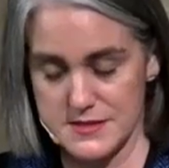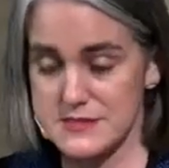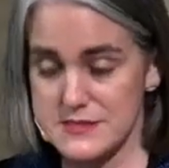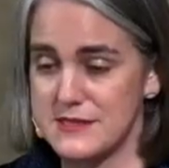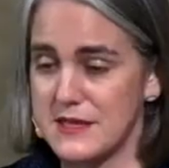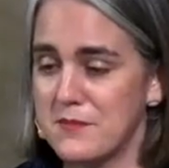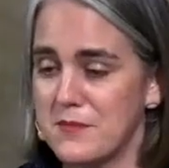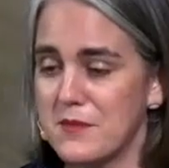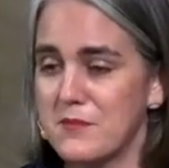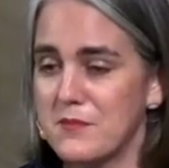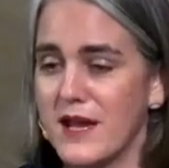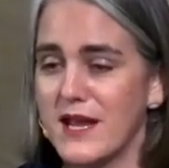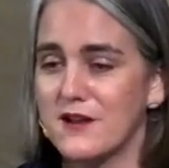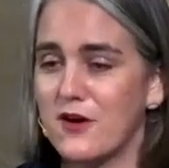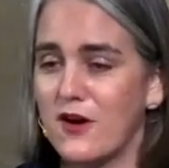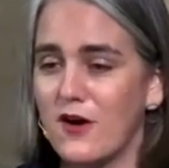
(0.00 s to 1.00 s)
Some
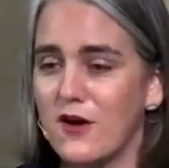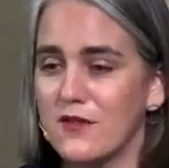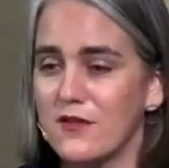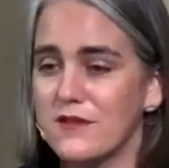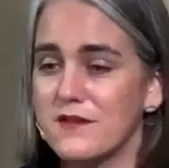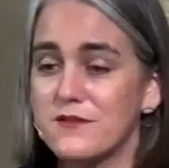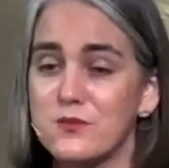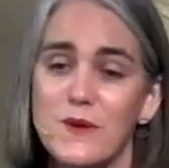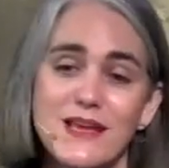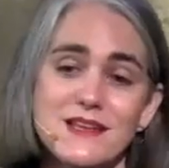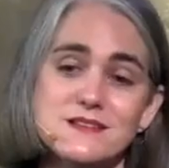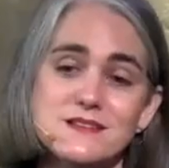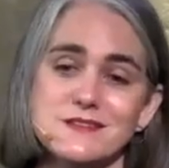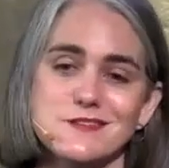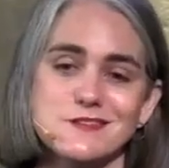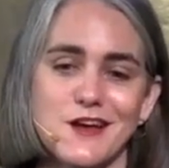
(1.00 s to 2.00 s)
might call this
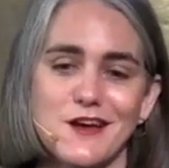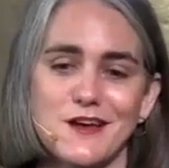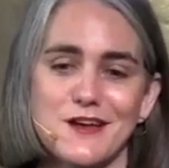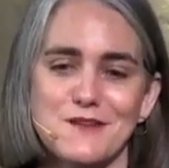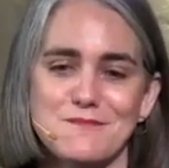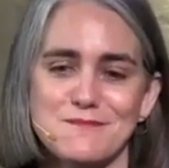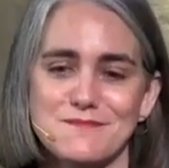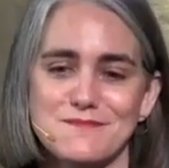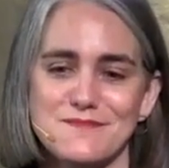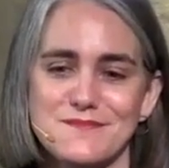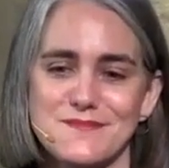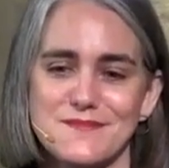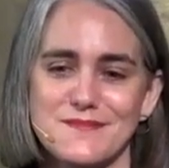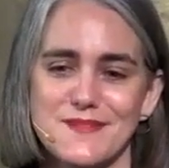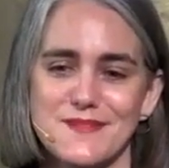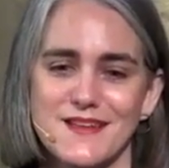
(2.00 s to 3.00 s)
wasted time,
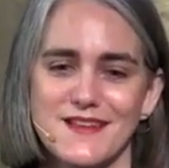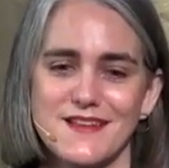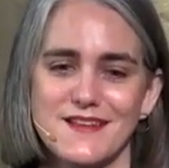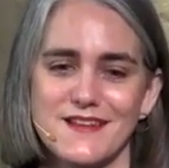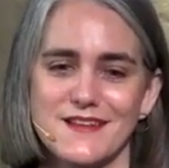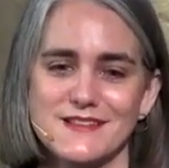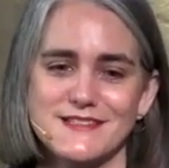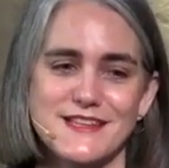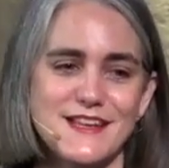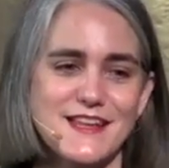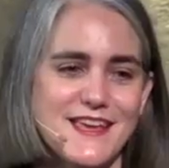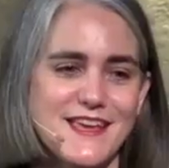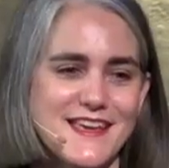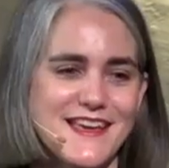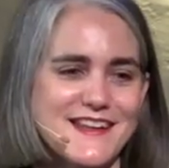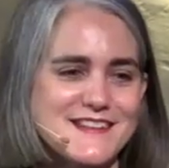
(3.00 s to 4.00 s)

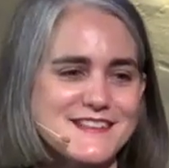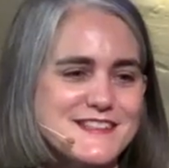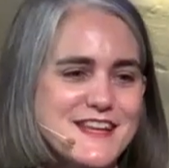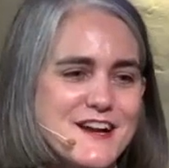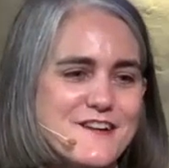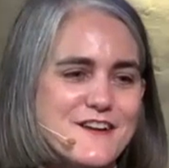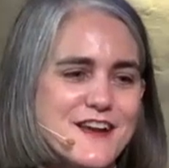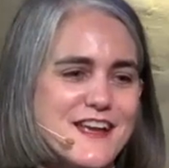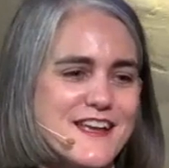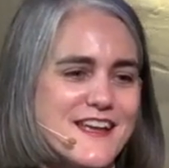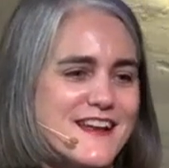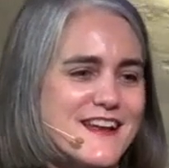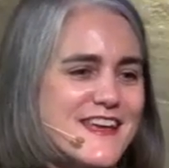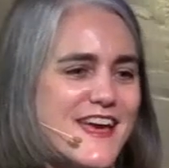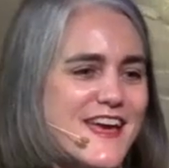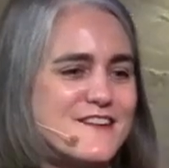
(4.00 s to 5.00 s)
sitting and staring
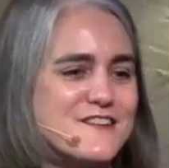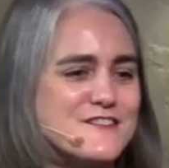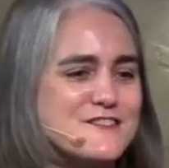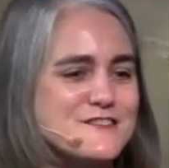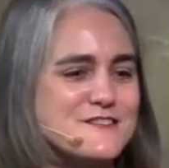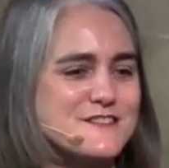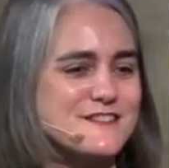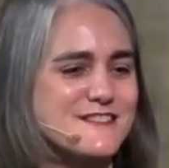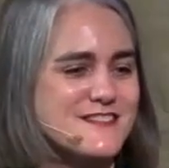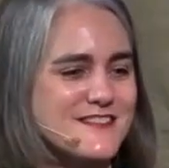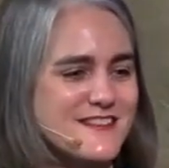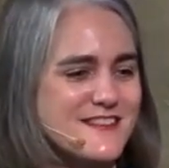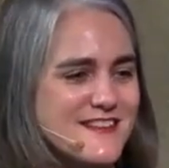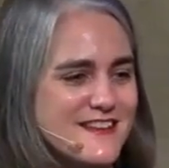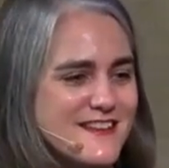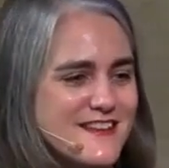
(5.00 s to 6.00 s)
at candles,
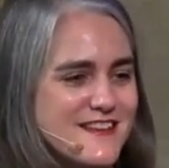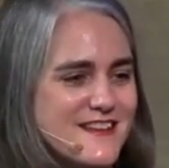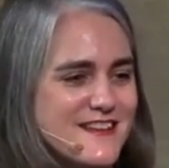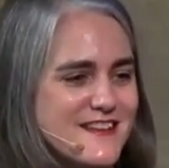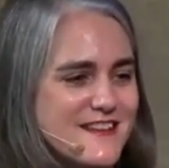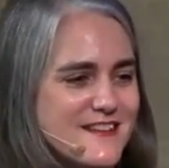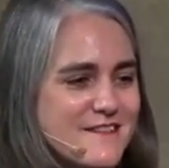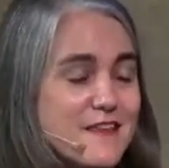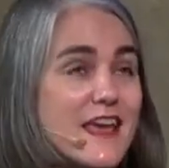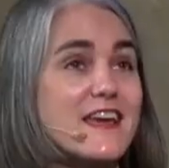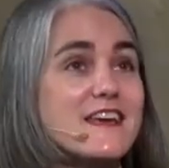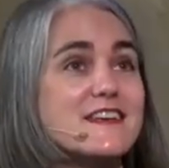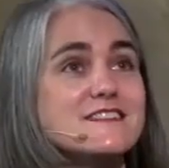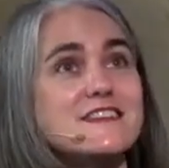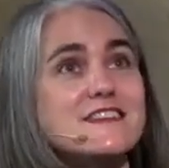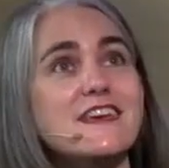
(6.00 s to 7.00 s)

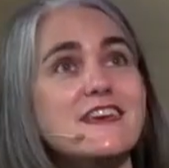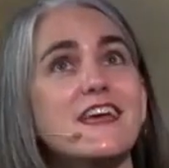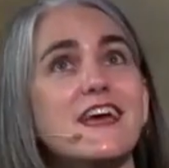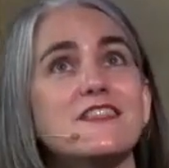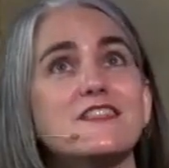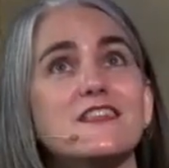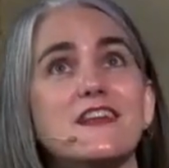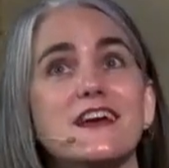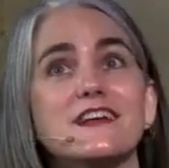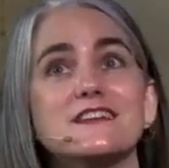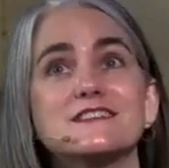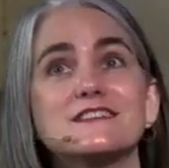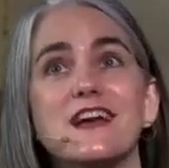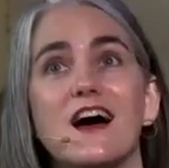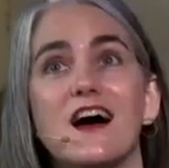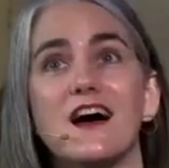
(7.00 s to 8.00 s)
gazing at the night
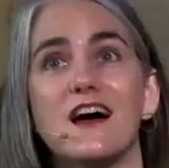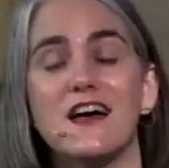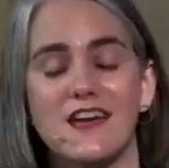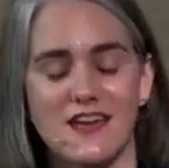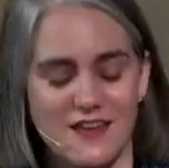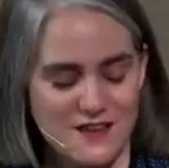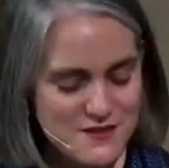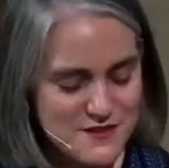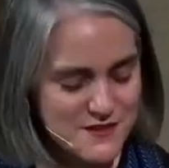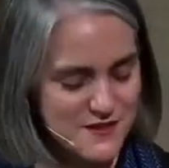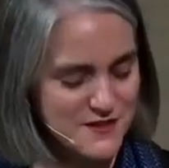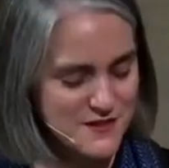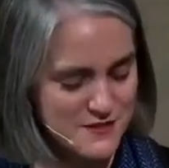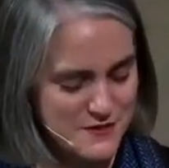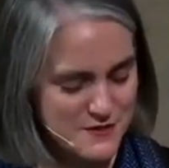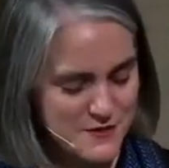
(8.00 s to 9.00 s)
sky,
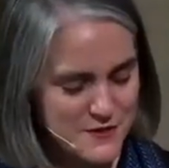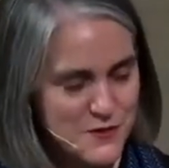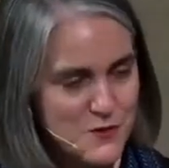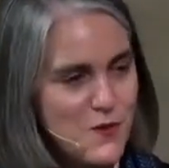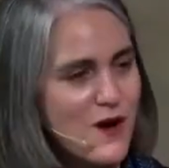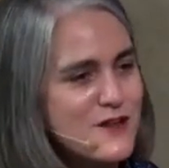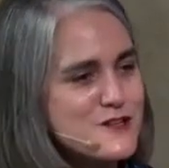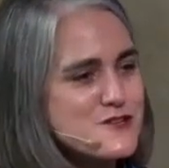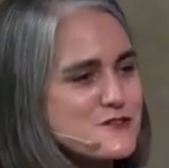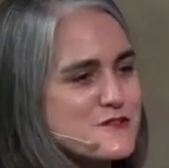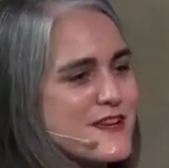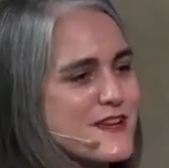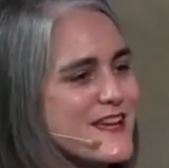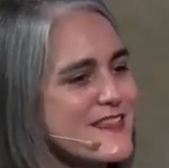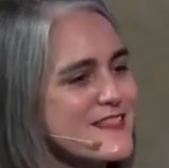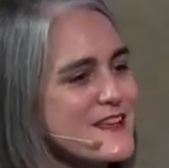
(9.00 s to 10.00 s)

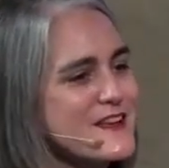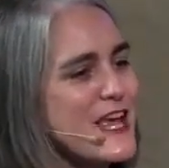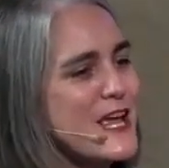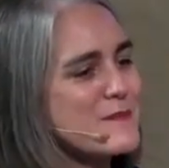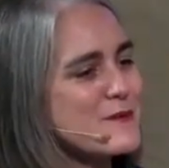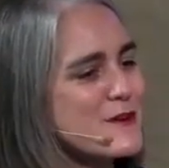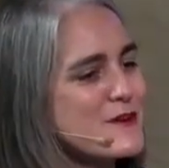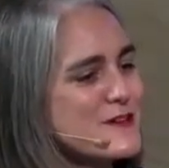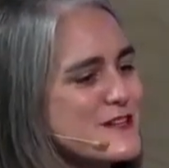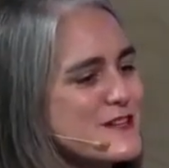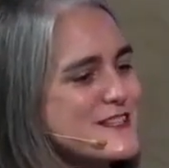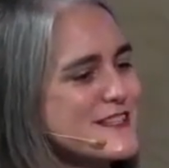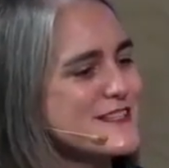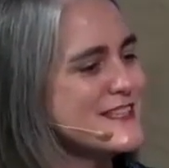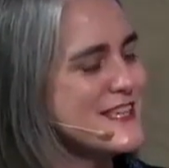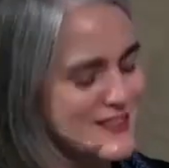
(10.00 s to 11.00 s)
wandering the neighborhood
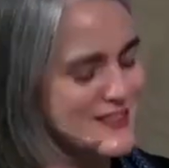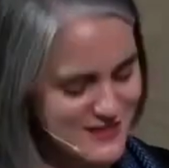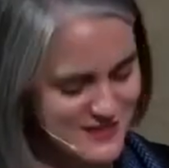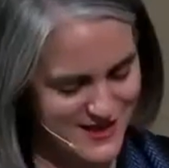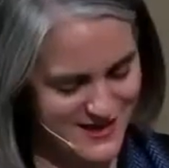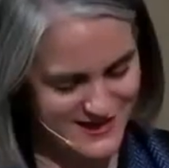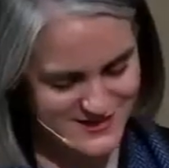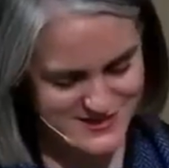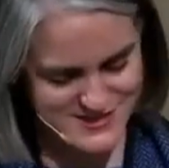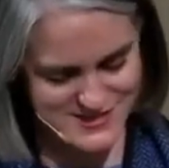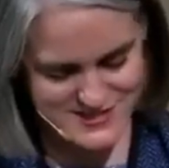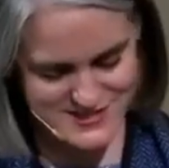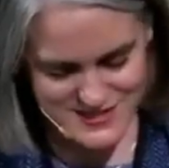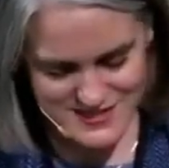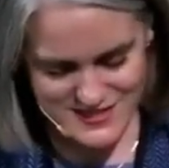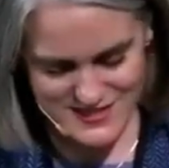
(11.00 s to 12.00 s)
to see the lights.